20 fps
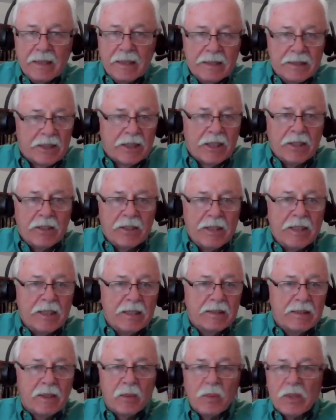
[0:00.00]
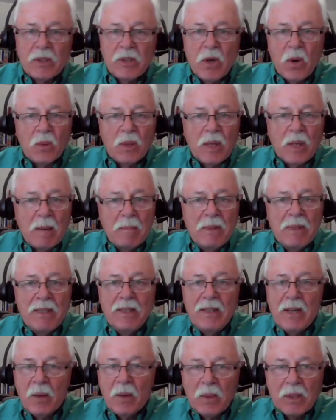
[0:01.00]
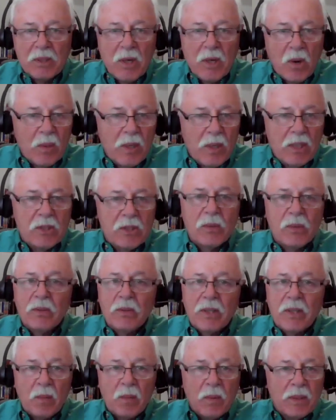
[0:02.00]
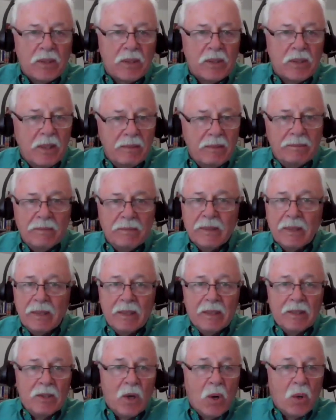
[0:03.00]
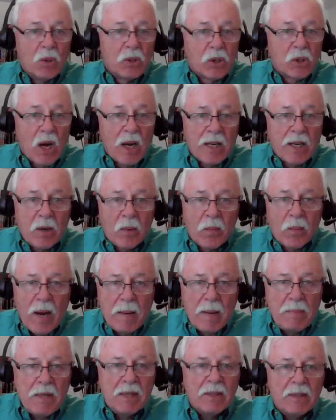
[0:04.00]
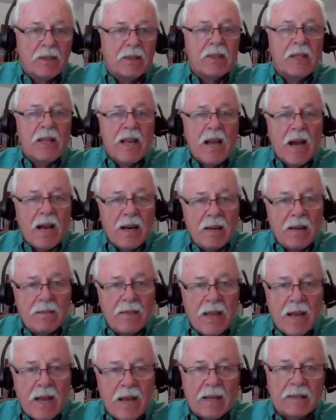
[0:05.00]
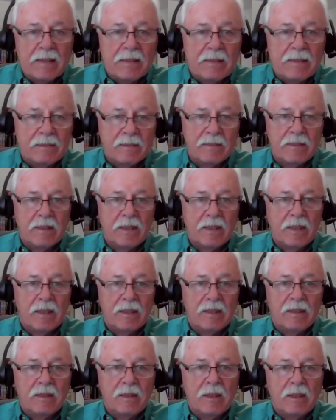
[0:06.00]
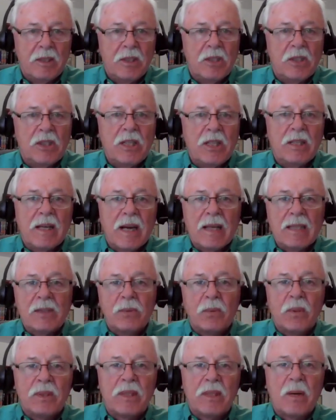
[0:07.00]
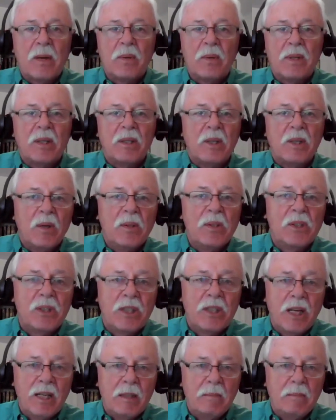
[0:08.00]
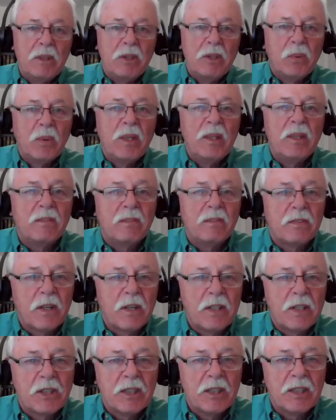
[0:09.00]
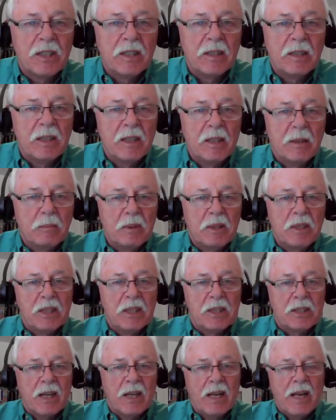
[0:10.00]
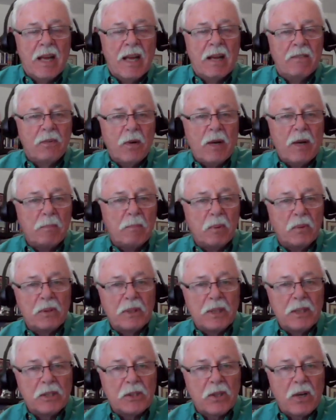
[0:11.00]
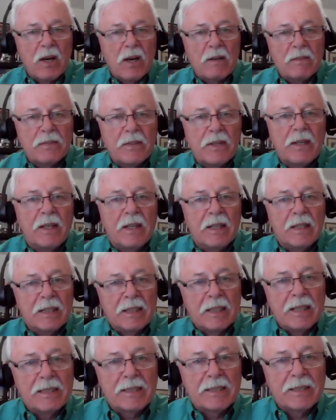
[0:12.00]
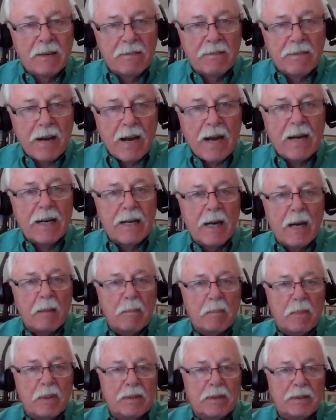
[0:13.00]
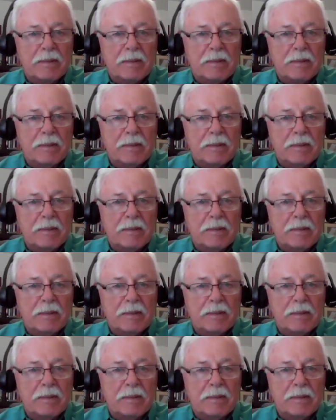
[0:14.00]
Syria. There was no Lebanon. There was no Israel. There was no Saudi Arabia. None of that. You see, that's what they were negotiating between the French and the, and the British. If we pull this off, let's divide up.